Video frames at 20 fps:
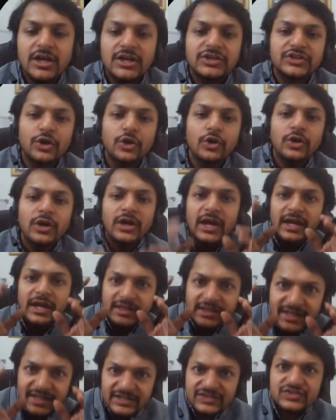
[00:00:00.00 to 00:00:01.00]
So
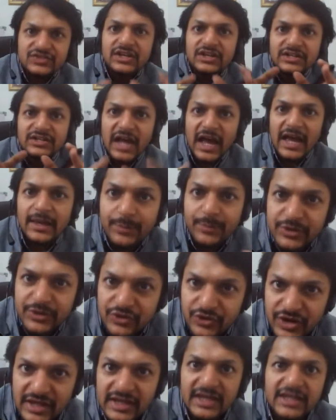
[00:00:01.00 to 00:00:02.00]
this type
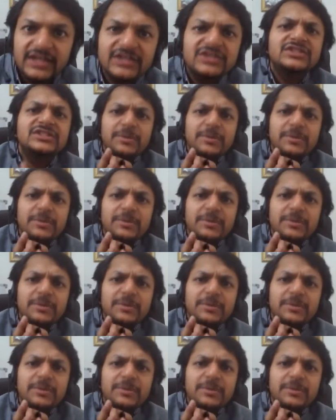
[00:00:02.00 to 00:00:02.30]
3 is